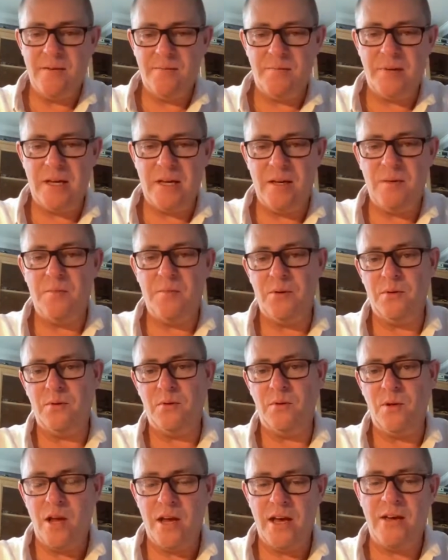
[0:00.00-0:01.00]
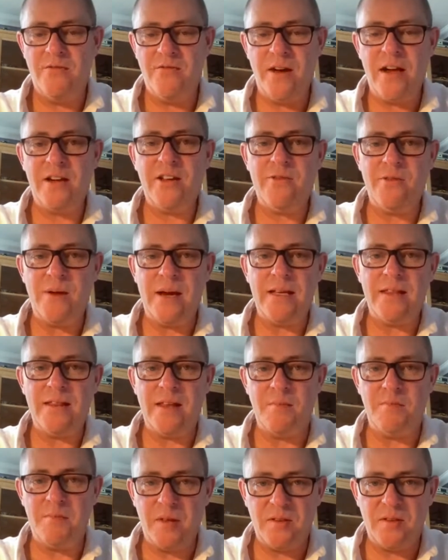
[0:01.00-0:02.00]
people evaluate
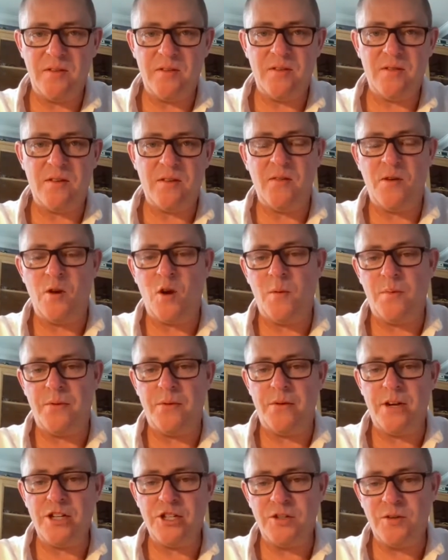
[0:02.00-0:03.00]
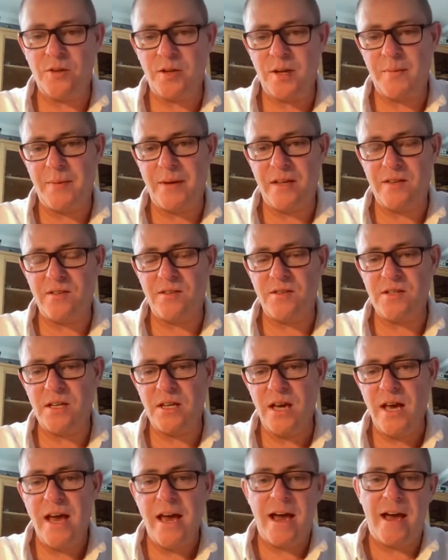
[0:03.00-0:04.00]
their business and their operational capacity